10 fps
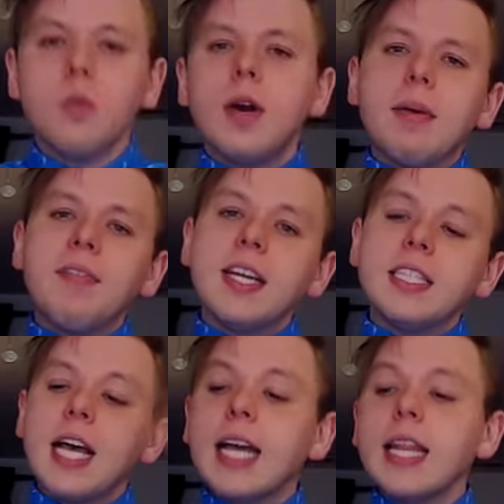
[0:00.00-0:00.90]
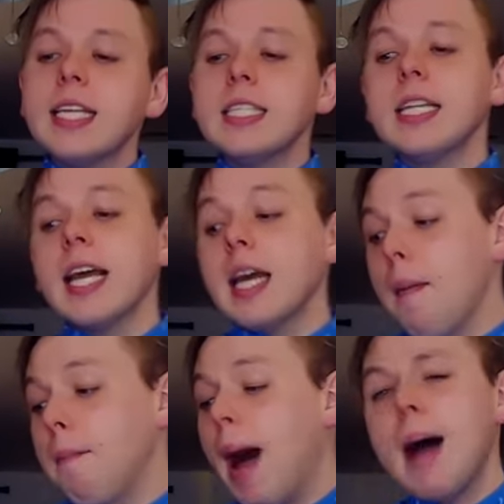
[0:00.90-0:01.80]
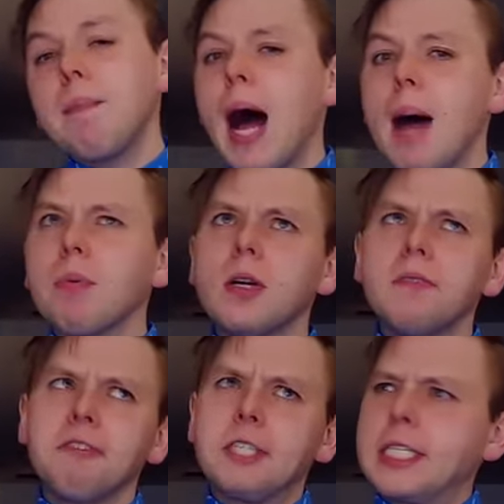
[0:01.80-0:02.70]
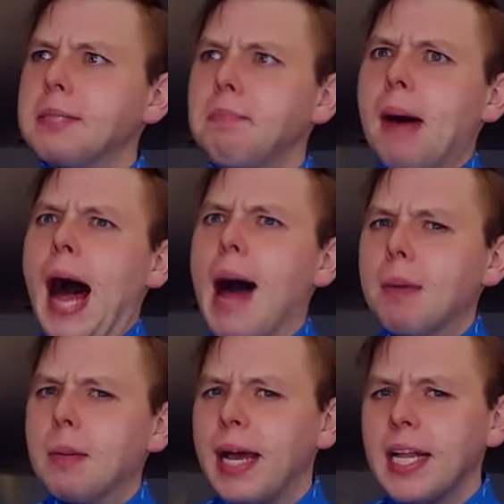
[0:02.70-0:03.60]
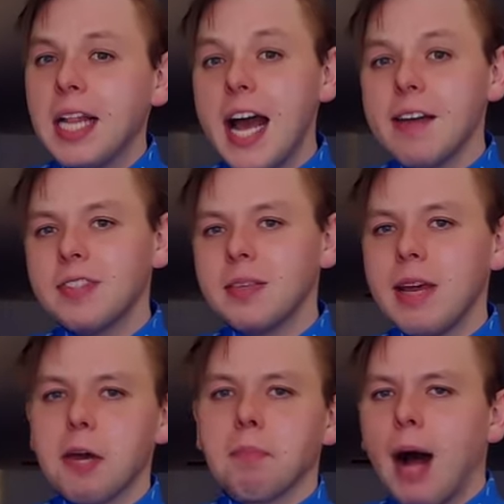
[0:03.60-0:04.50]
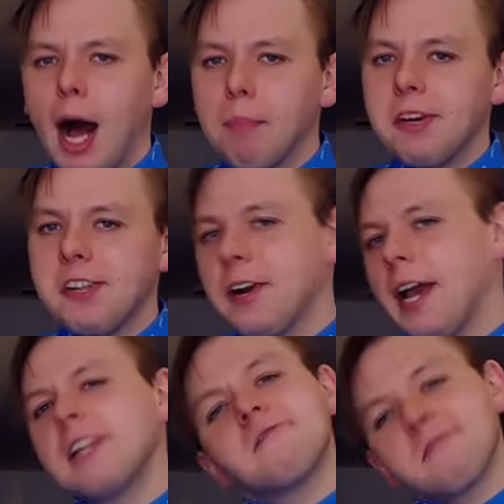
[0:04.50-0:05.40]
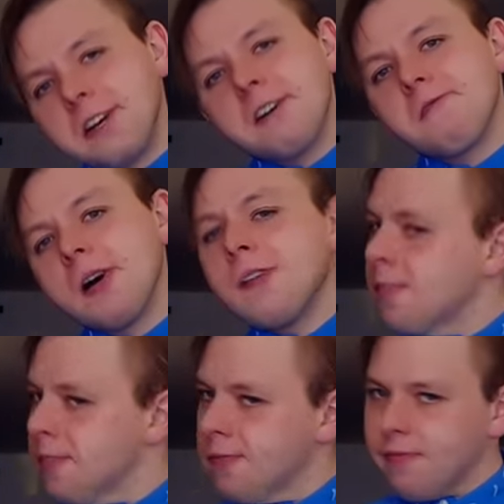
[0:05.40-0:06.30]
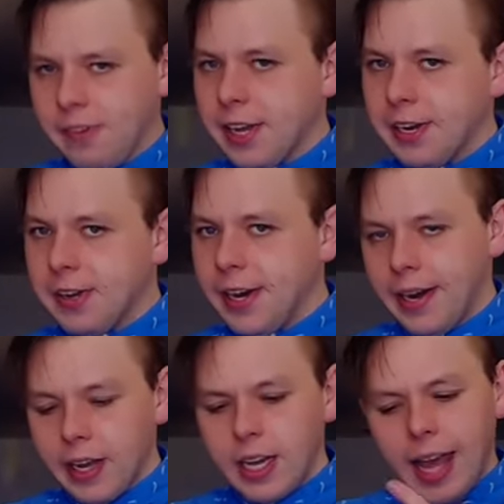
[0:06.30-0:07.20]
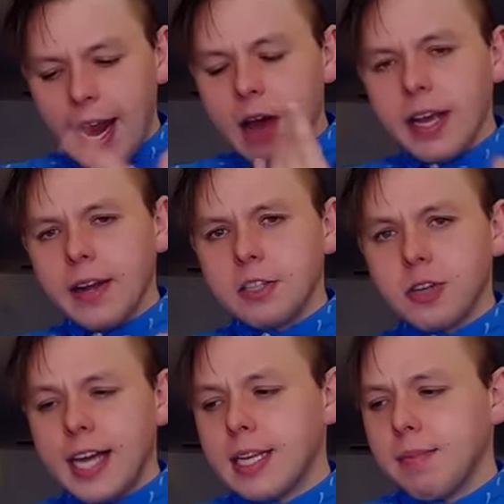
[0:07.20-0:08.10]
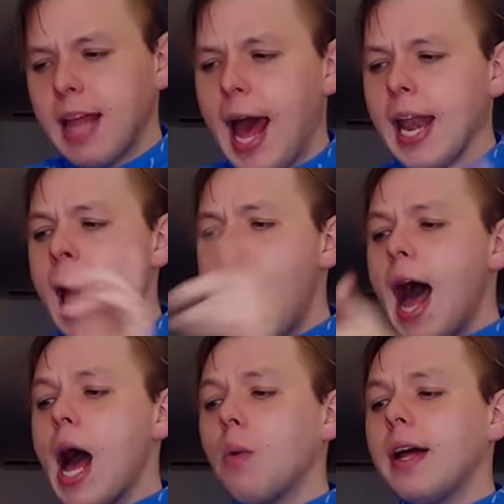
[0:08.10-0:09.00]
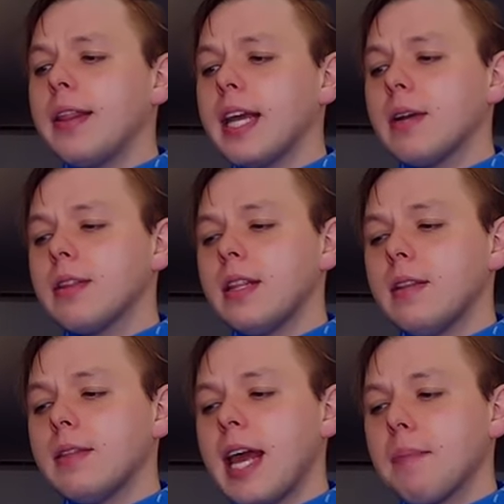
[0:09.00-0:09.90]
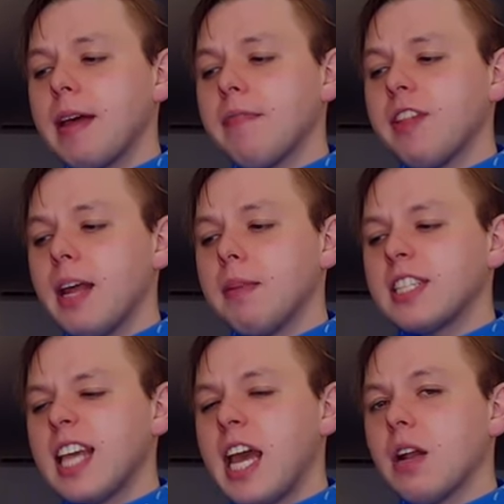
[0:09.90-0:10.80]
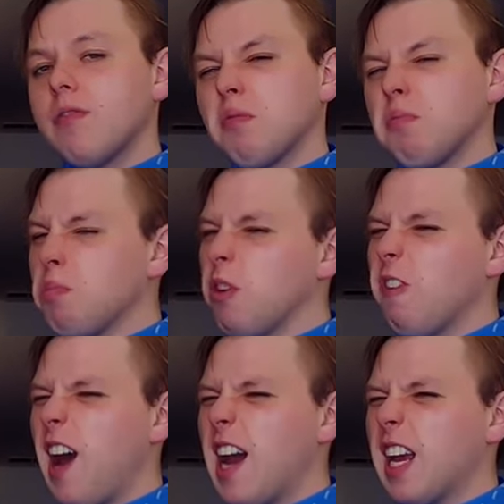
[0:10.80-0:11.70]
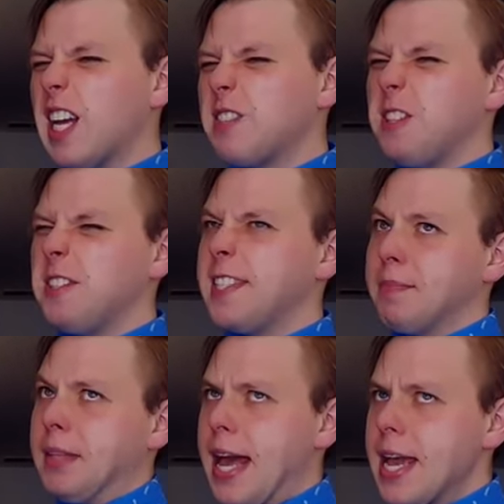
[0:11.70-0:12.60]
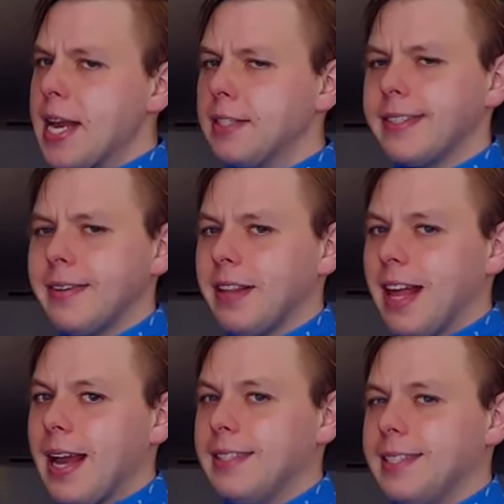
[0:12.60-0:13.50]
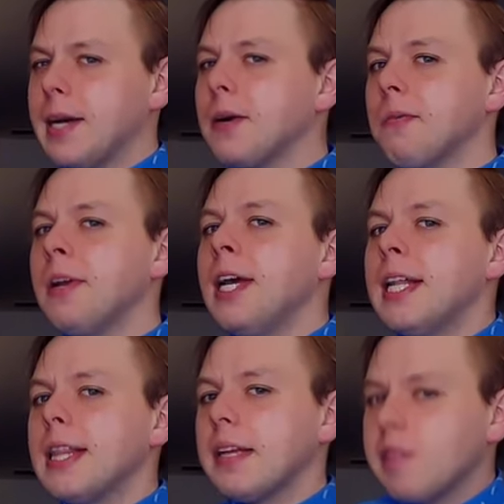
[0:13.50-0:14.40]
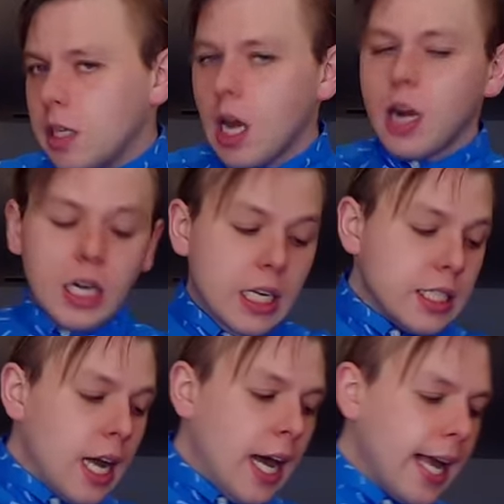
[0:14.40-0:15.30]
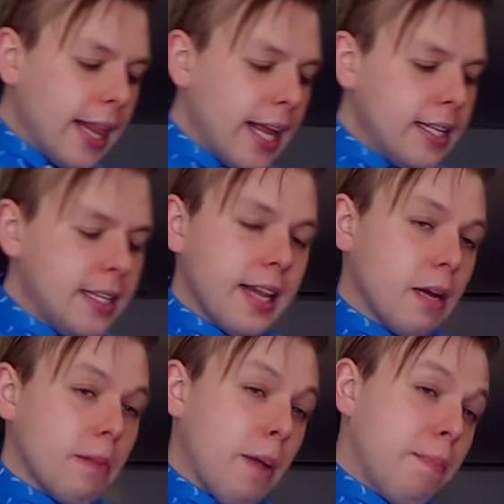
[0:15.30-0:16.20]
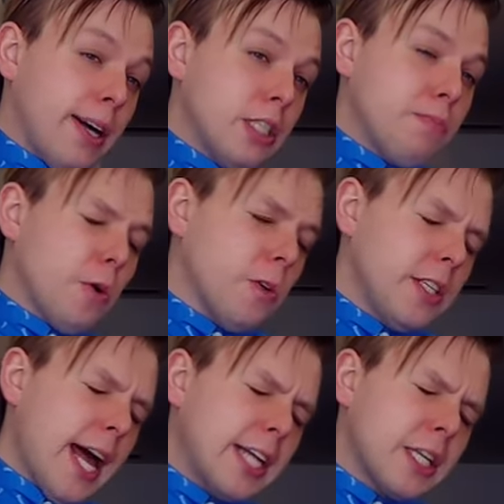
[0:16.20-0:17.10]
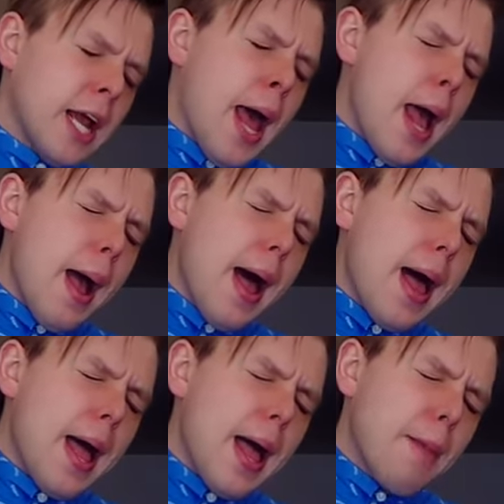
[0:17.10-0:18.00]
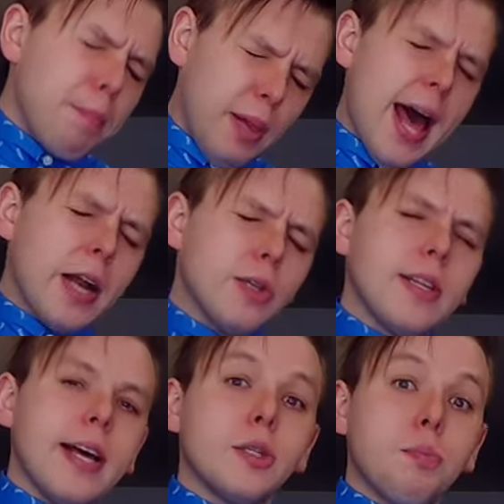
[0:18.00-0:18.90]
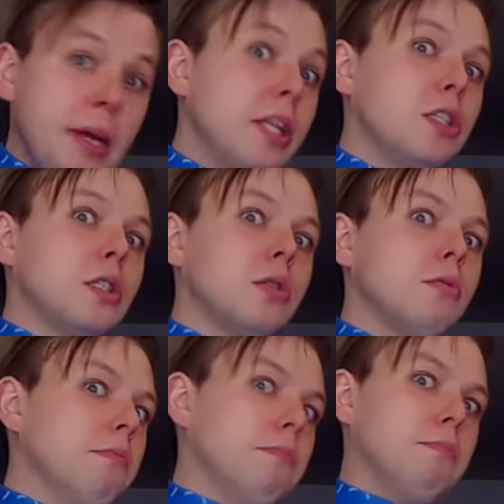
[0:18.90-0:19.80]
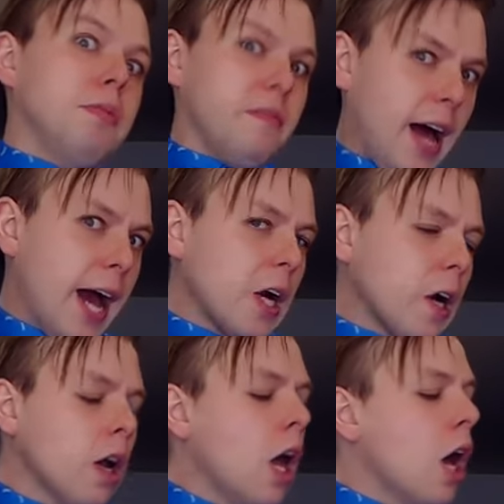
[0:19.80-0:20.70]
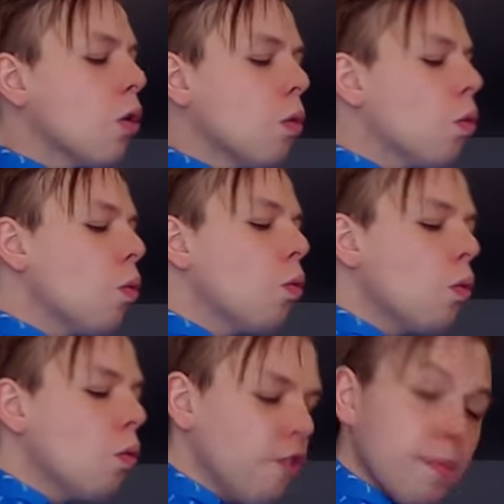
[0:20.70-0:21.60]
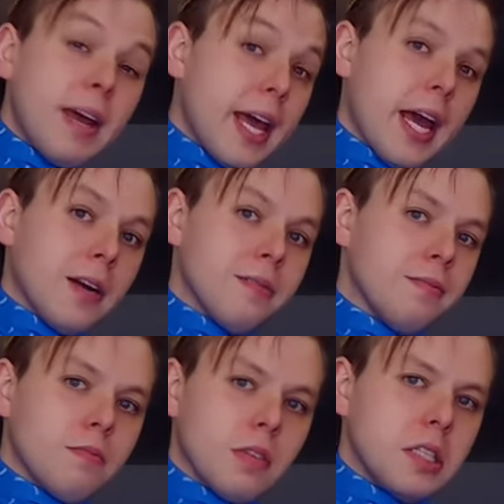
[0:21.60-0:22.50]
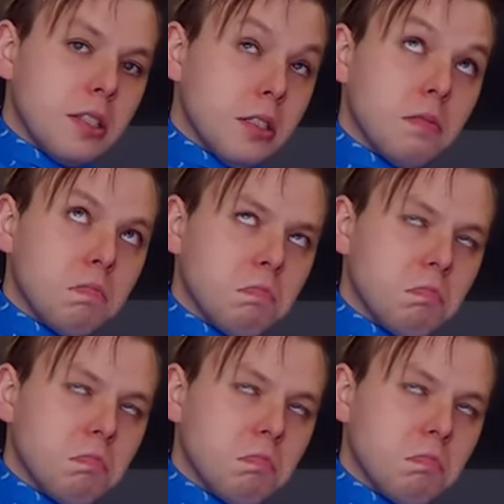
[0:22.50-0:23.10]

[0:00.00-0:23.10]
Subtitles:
Well, my friends, I'd like to thank Pop Popcorn for just popping my life to make it popular and so freaking good. Get out here and try some of that. I want to thank my flameless candle for providing us with some light so that I don't live in darkness. I'd like to thank my punch bowl slash platter slash peach provider for being here. Because